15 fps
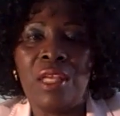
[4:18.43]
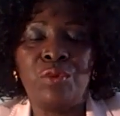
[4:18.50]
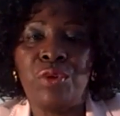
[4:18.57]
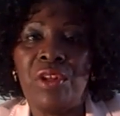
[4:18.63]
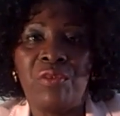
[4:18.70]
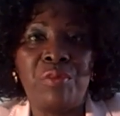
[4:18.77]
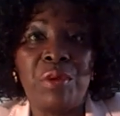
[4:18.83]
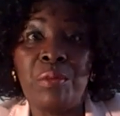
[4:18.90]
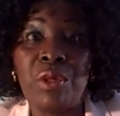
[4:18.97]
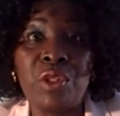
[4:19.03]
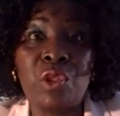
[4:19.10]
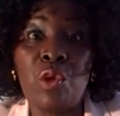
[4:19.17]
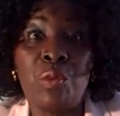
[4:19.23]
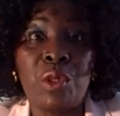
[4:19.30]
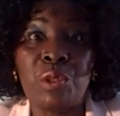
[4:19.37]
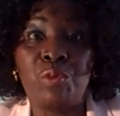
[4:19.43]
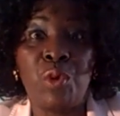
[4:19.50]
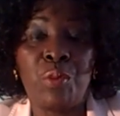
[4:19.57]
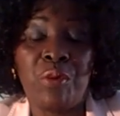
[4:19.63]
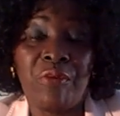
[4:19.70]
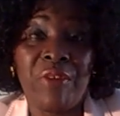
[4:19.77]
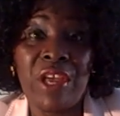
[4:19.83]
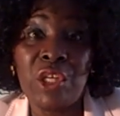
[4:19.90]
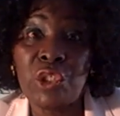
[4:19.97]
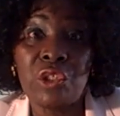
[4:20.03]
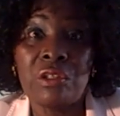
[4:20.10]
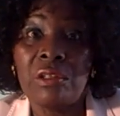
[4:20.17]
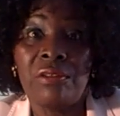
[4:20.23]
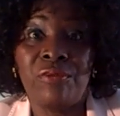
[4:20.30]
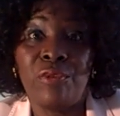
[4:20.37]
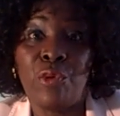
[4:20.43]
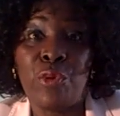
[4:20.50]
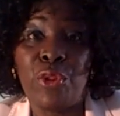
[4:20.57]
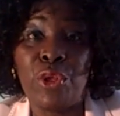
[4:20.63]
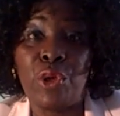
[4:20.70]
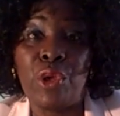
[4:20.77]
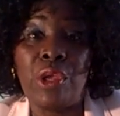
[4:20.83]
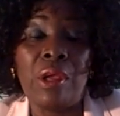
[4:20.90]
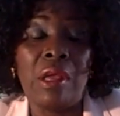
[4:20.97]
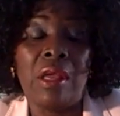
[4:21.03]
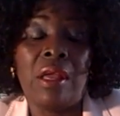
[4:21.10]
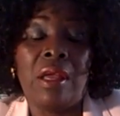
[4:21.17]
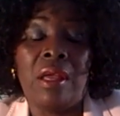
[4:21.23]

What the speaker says: It would have been so much more professional for the